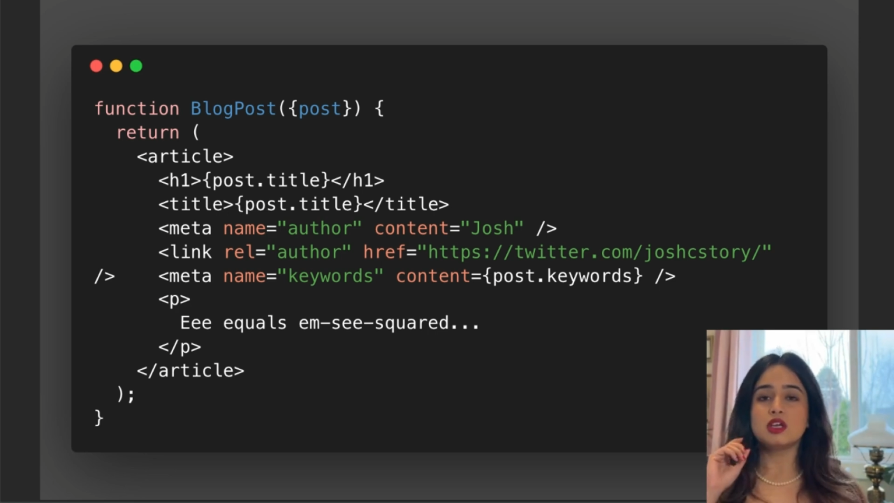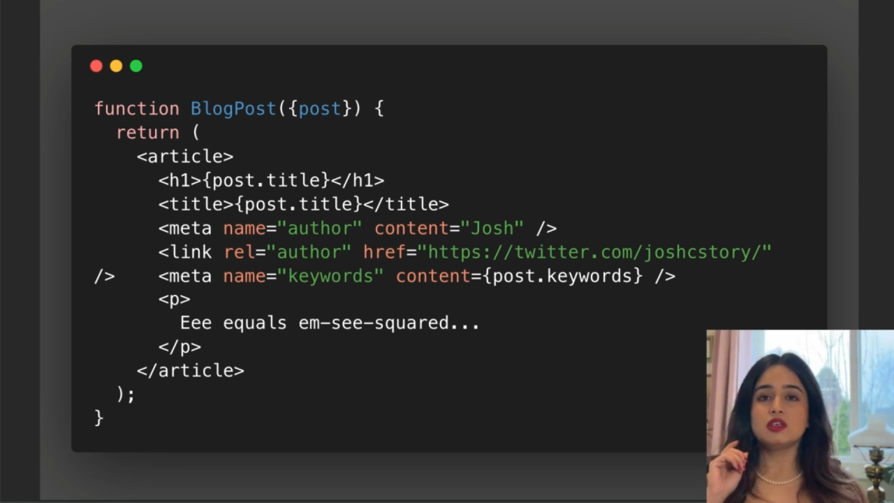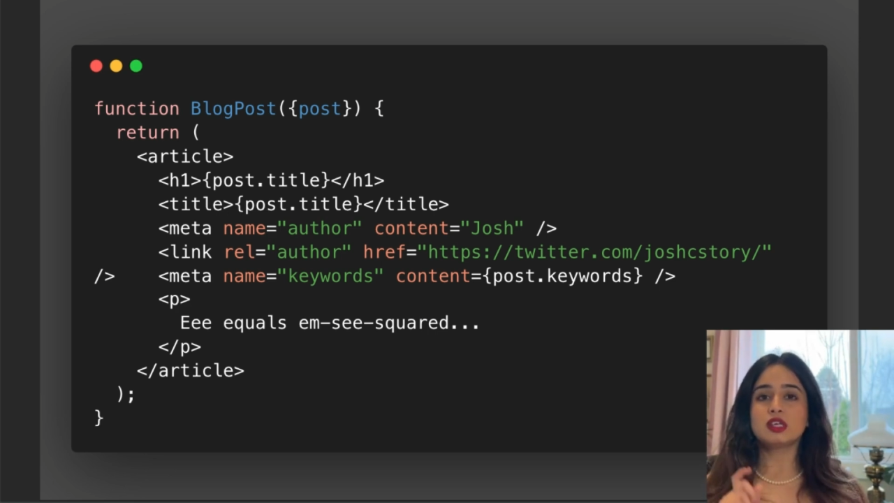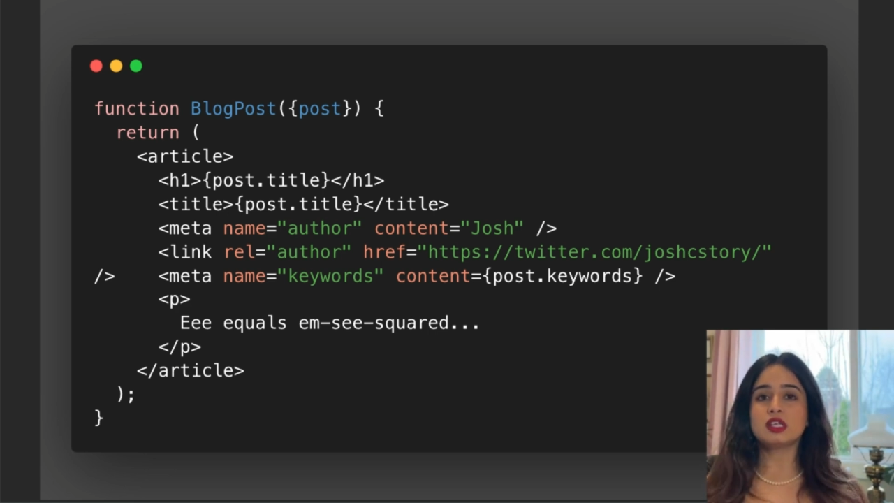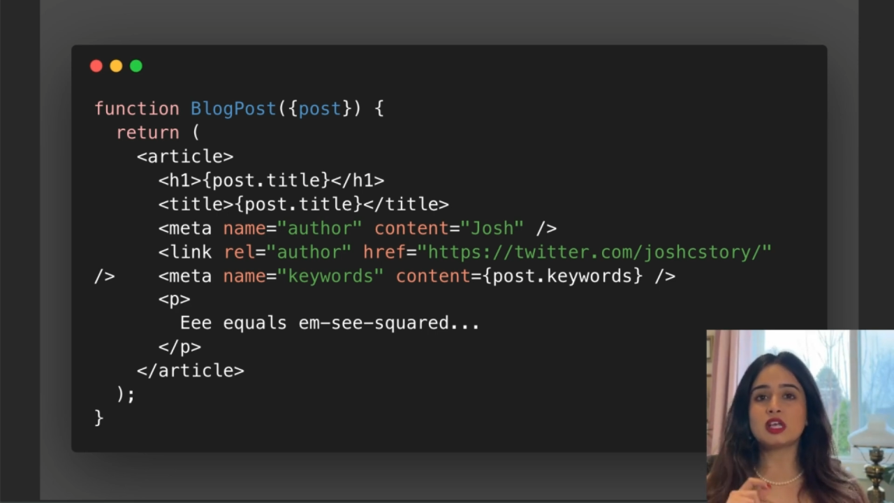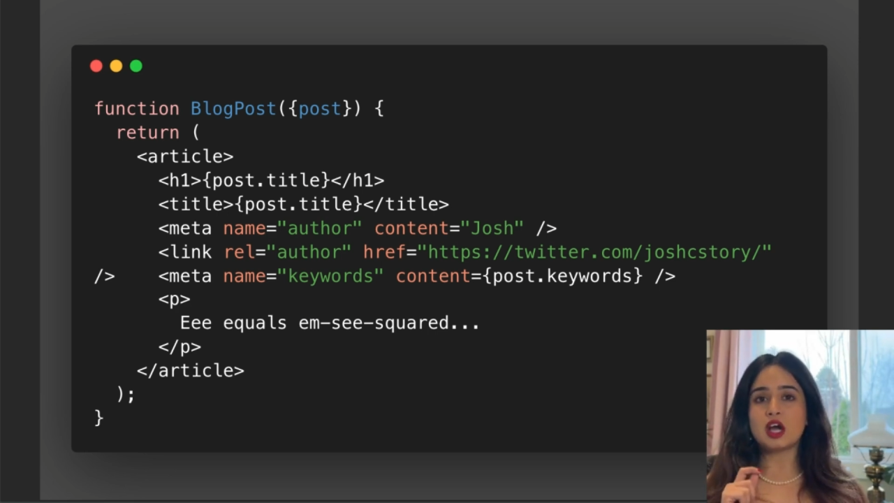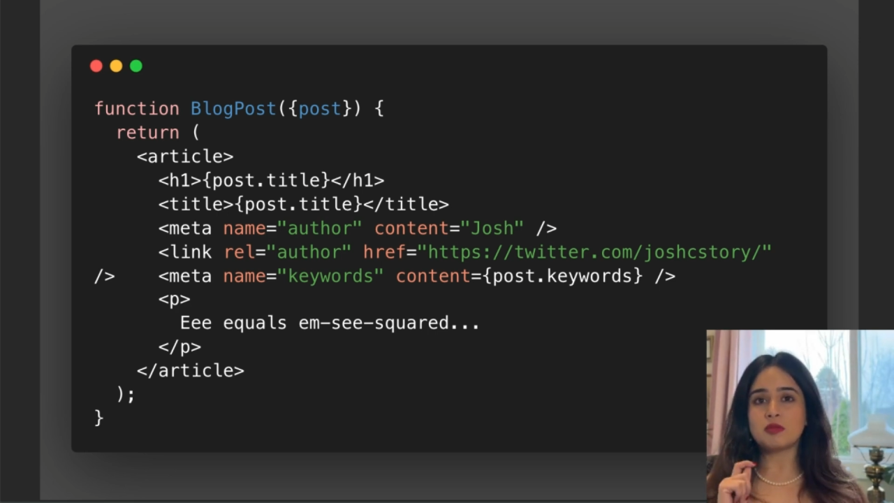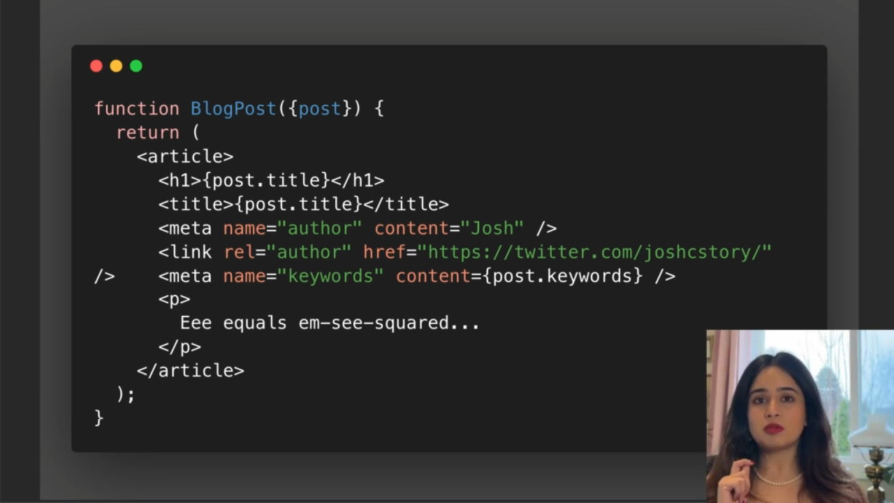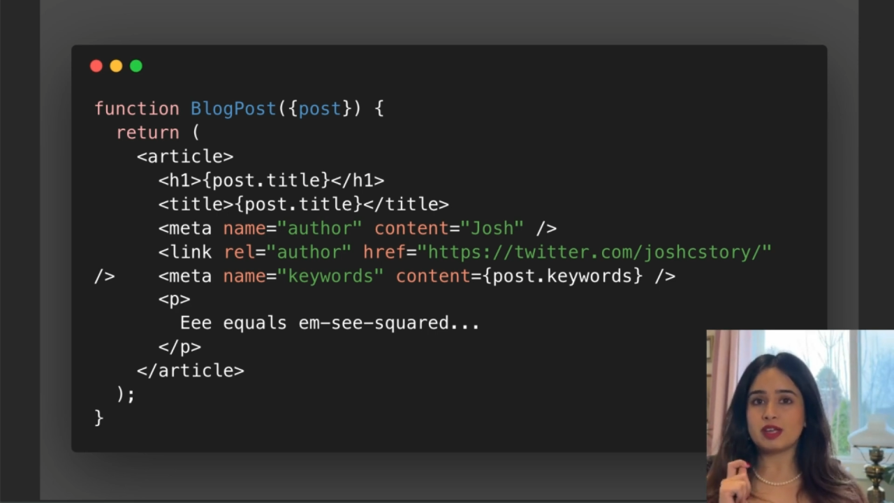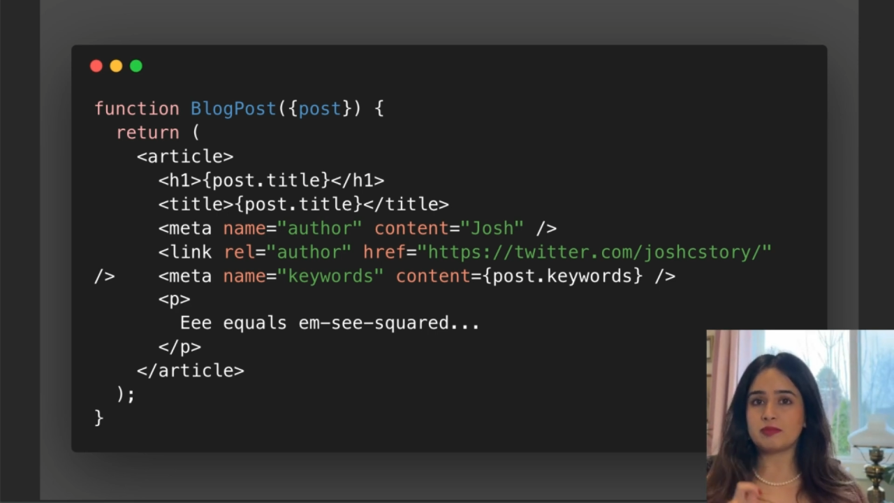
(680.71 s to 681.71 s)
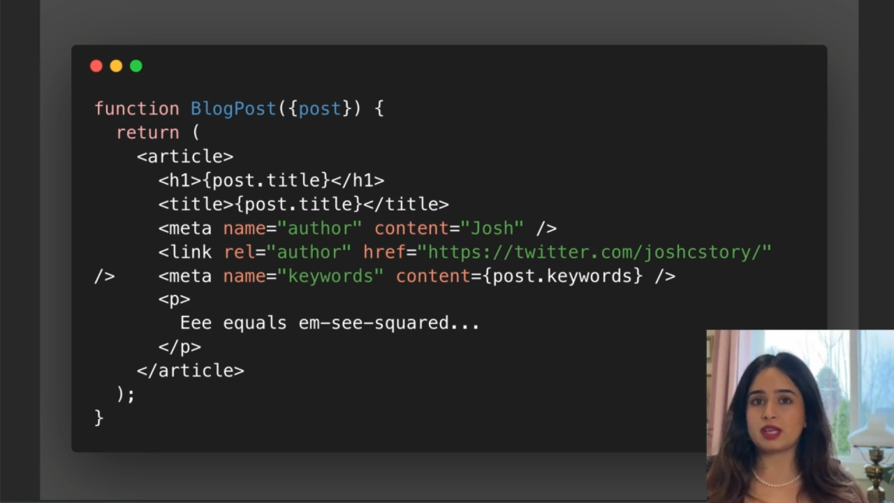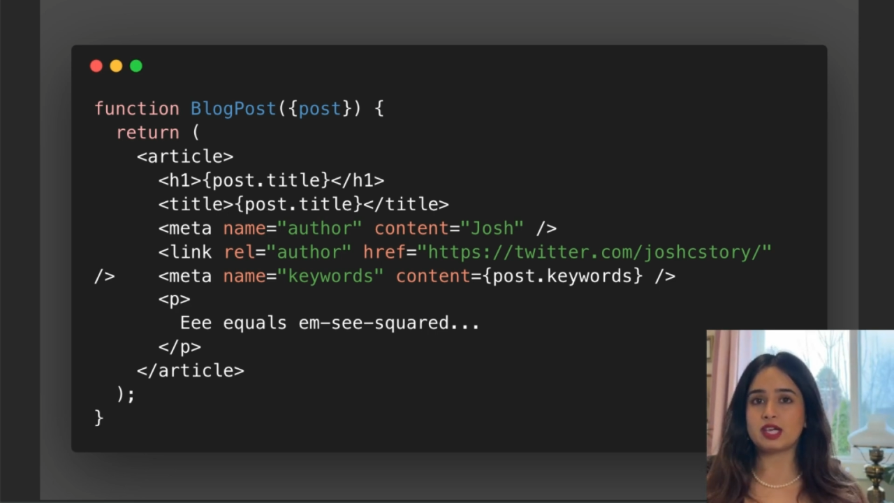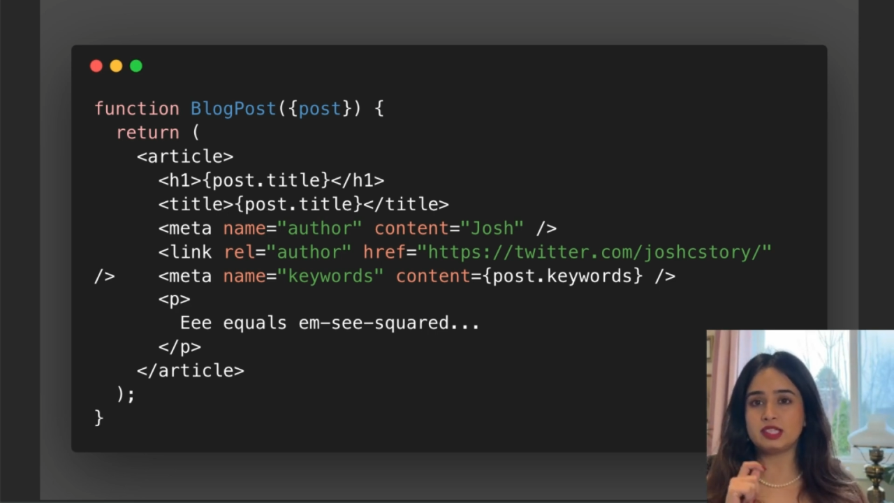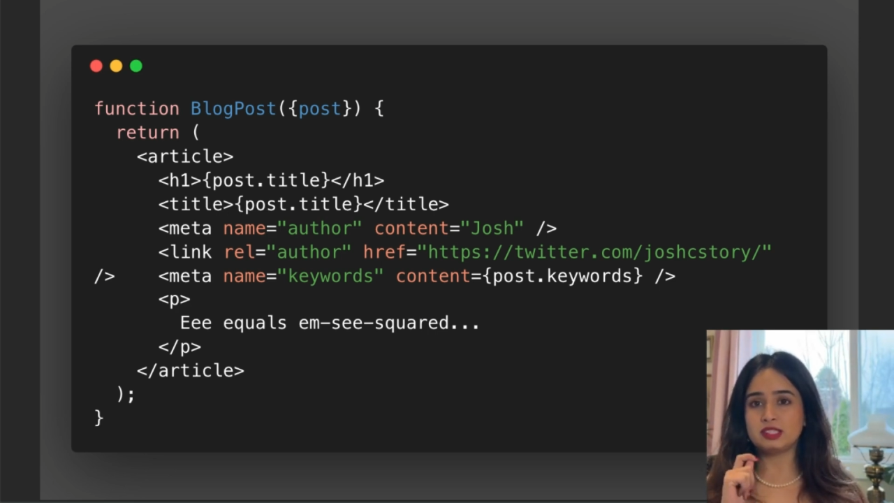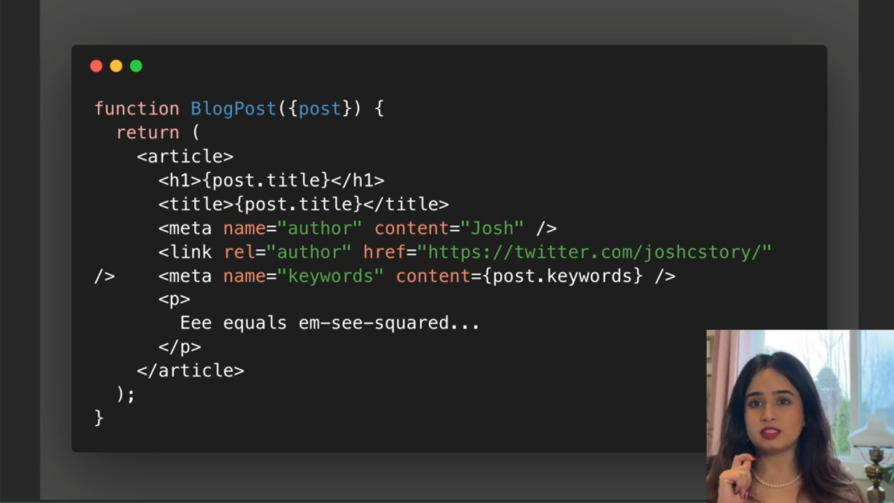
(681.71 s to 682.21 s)
you can now provide
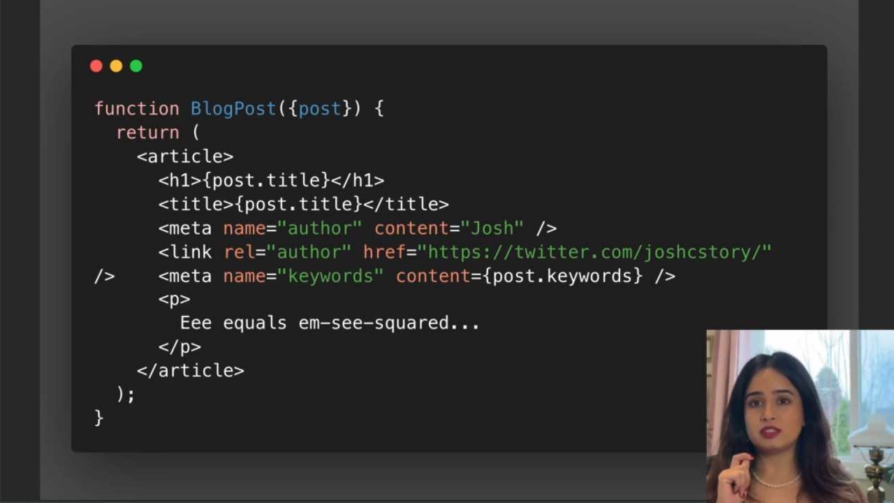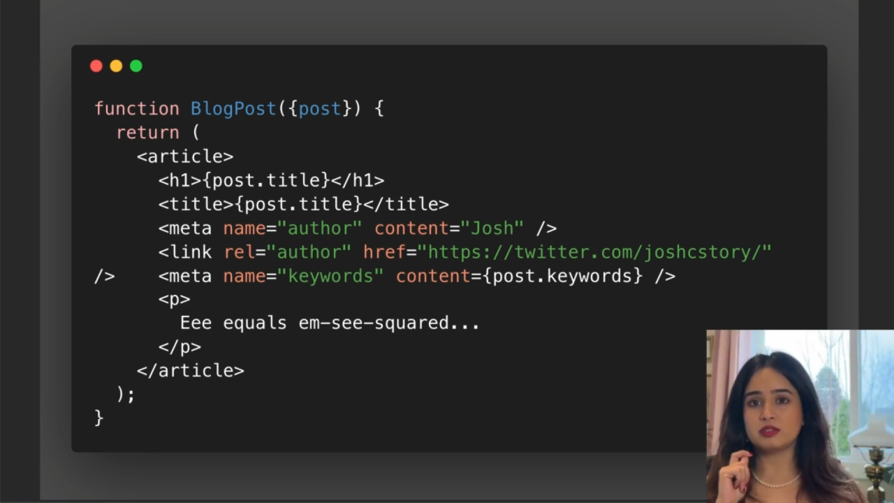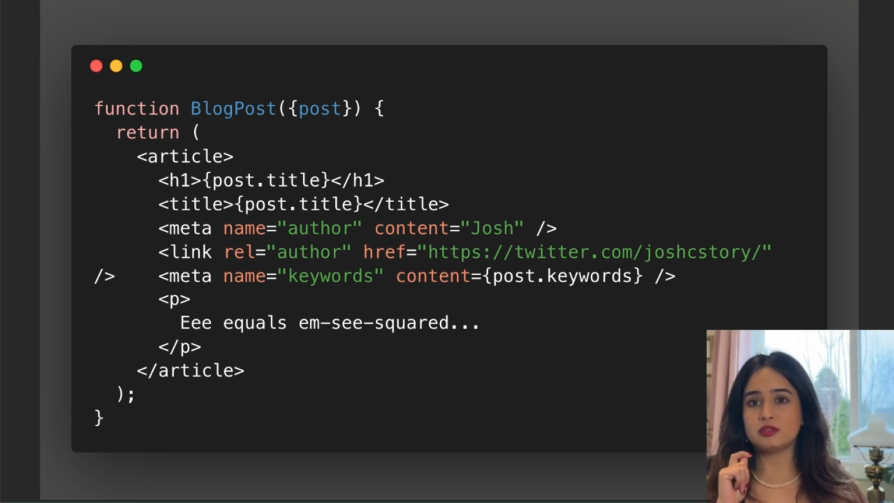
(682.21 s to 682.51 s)
metadata to